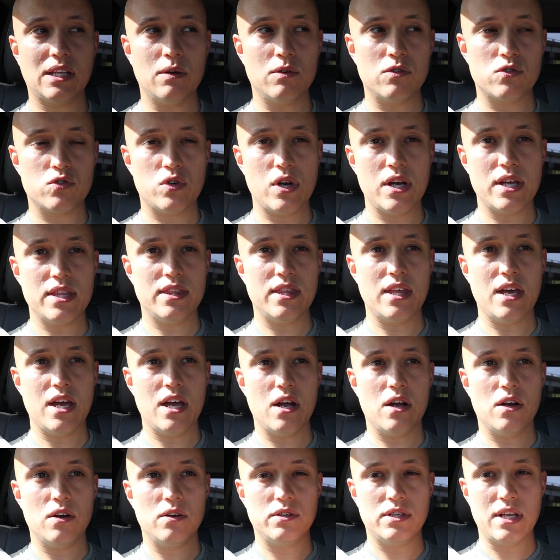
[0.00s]
that was right
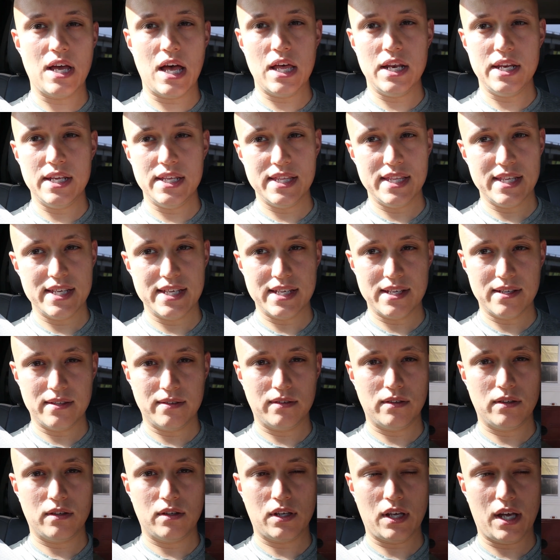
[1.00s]
there down to
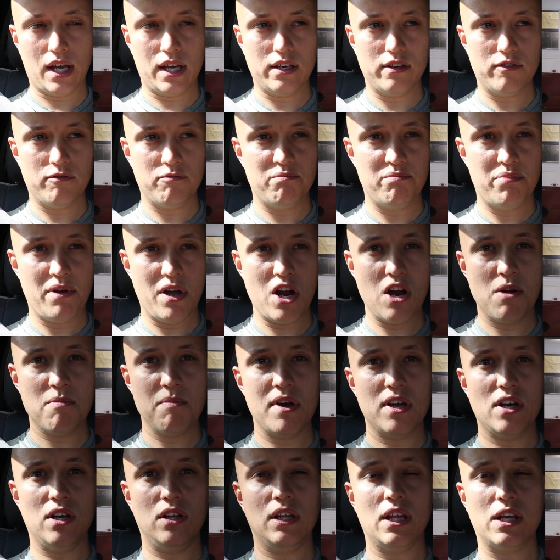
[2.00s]
the kind of bare
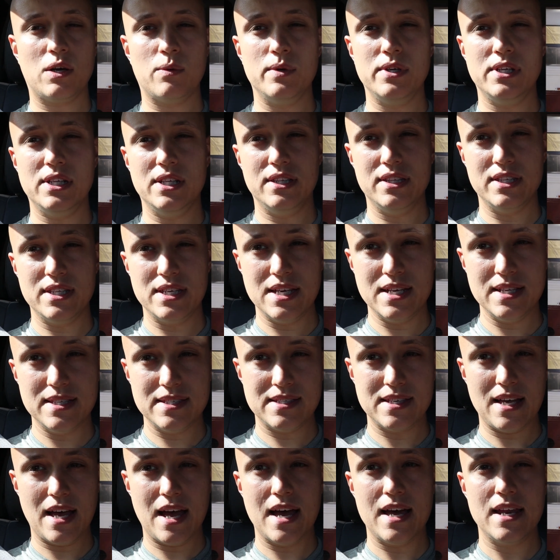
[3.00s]
metal like we did in the
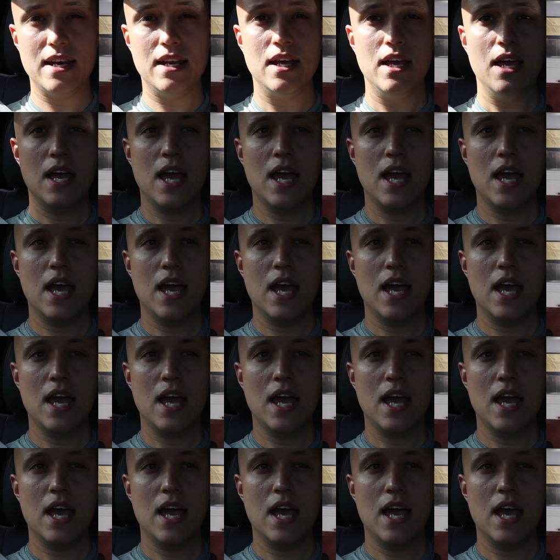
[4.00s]
inside.